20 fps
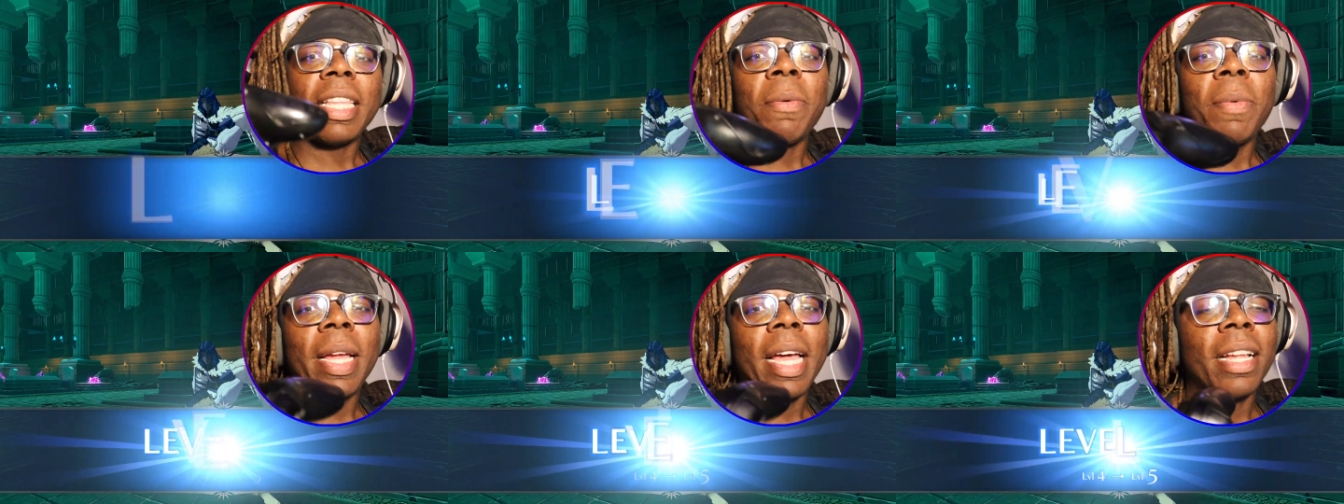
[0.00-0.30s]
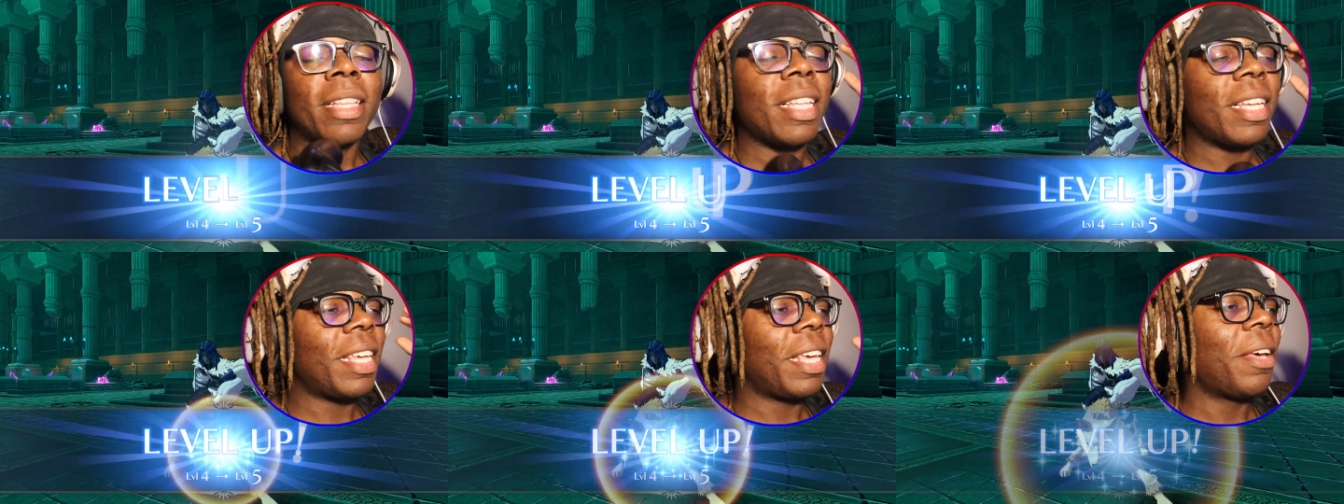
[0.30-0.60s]
we
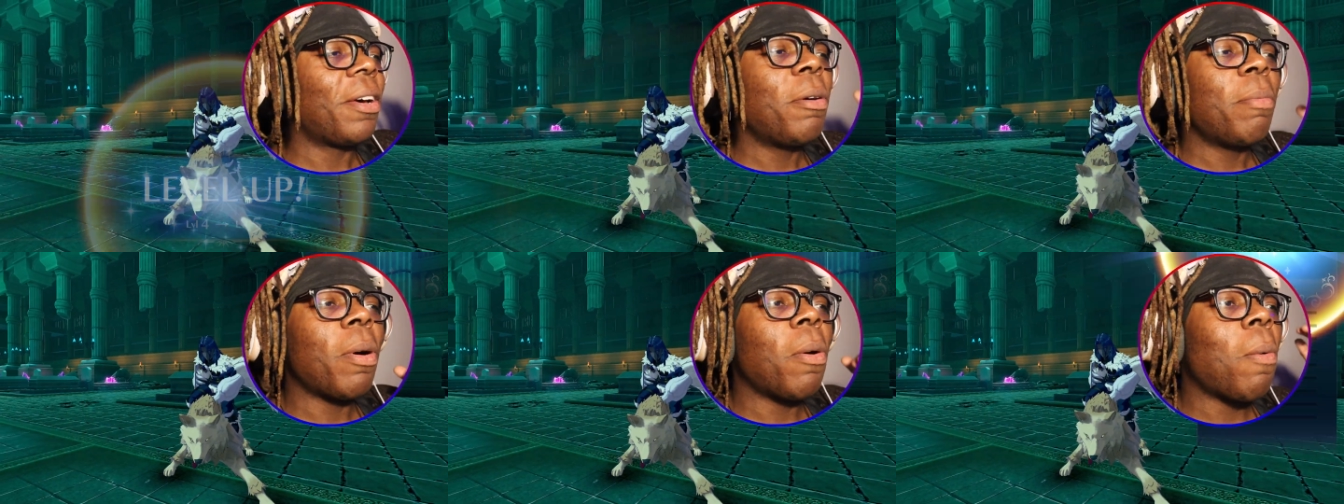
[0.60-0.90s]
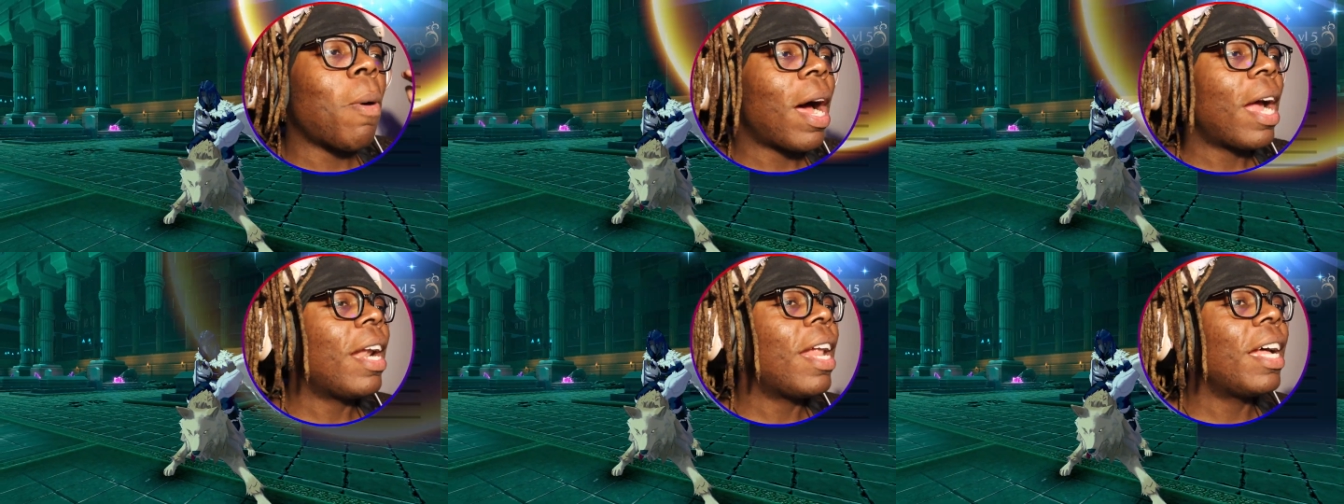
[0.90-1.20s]
got the kill, but
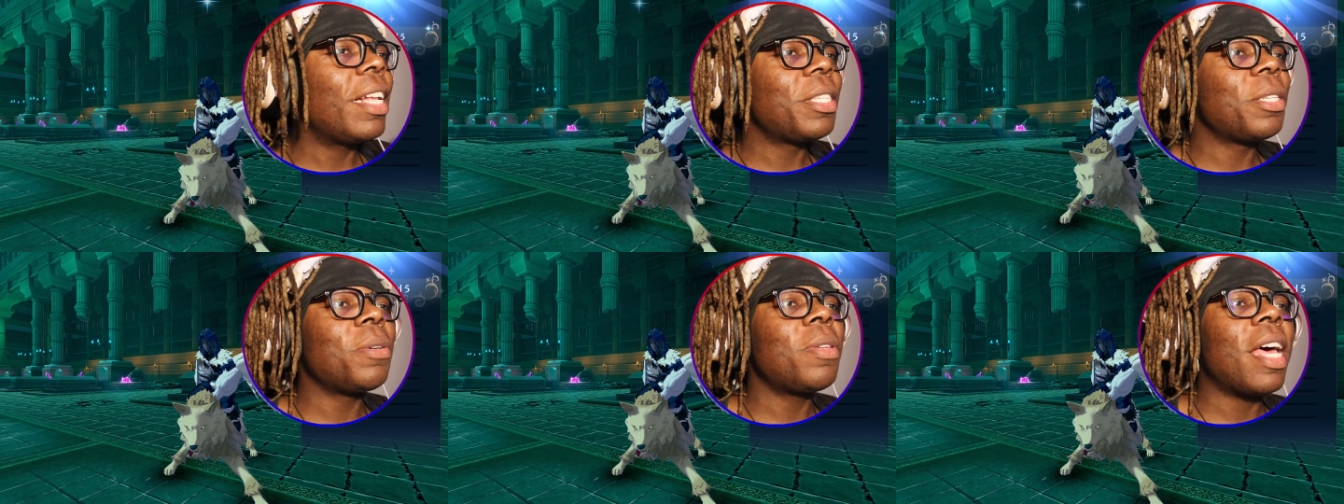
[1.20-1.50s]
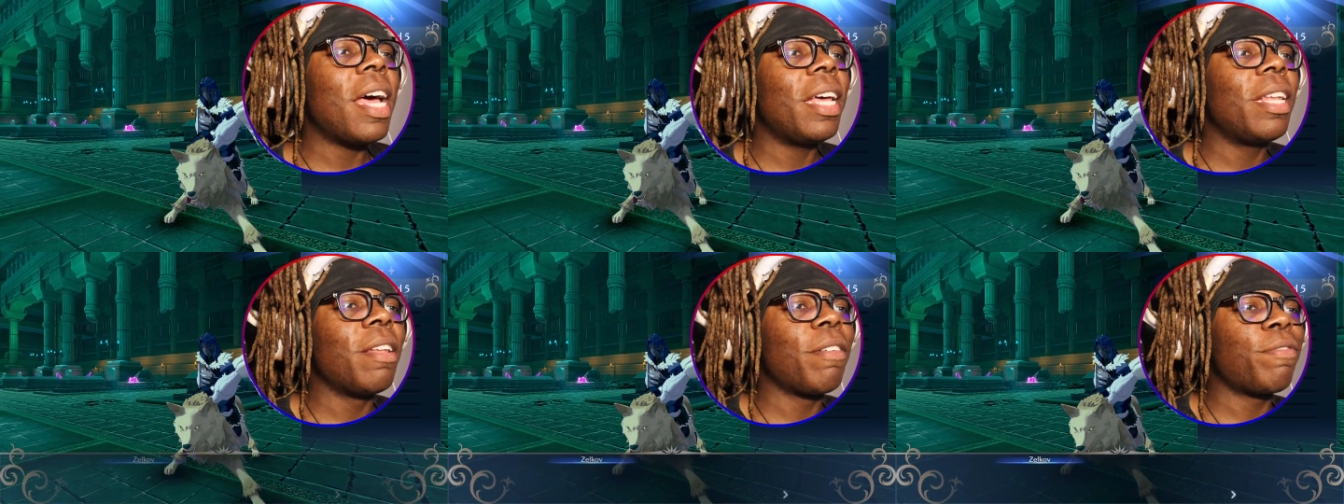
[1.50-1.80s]
why not do
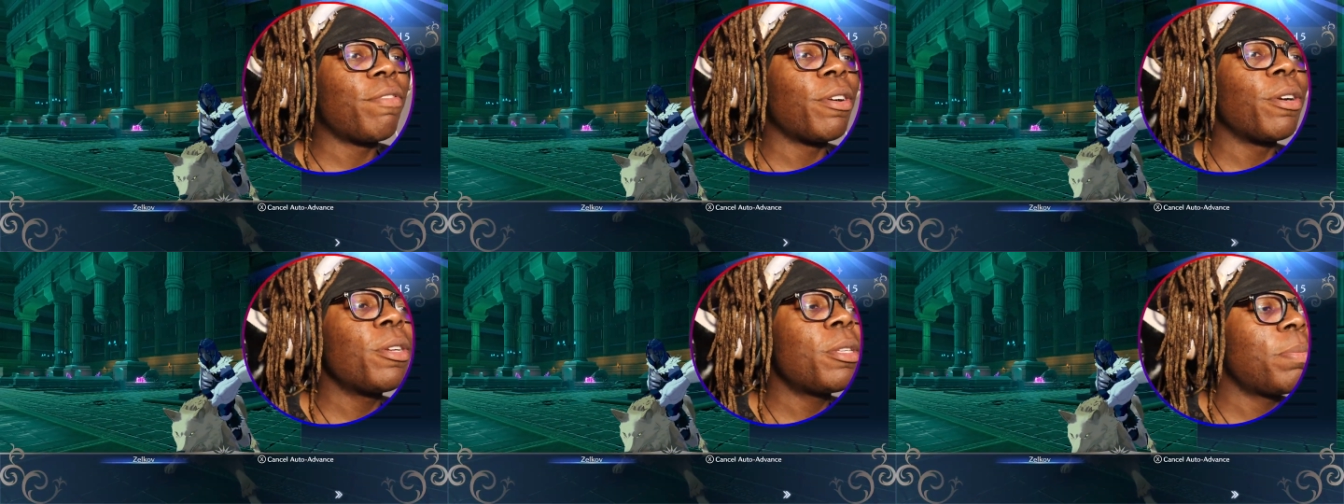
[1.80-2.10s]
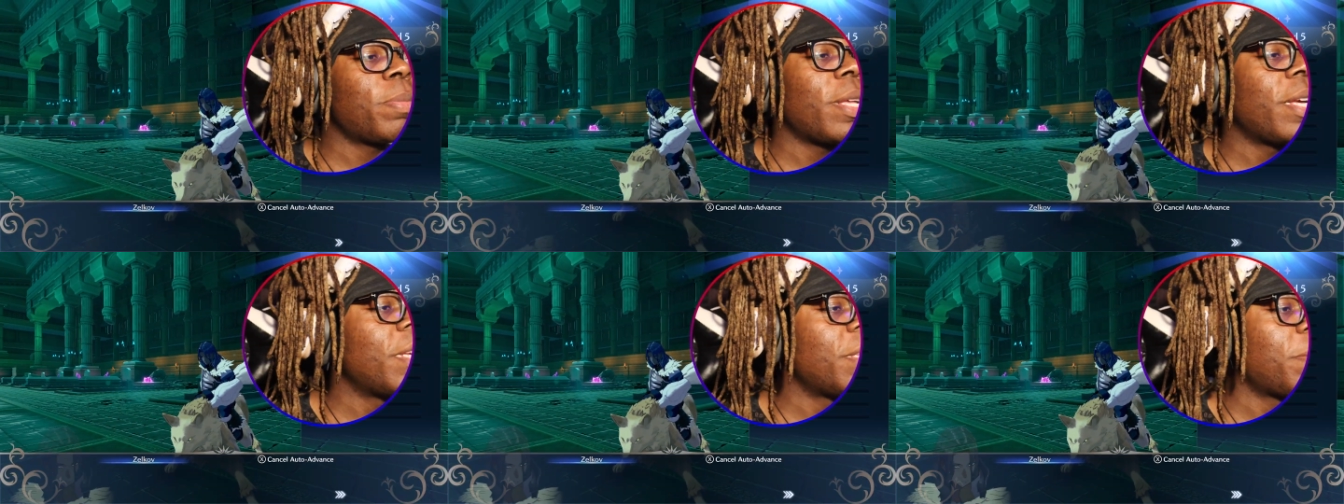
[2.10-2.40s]
that in the first place,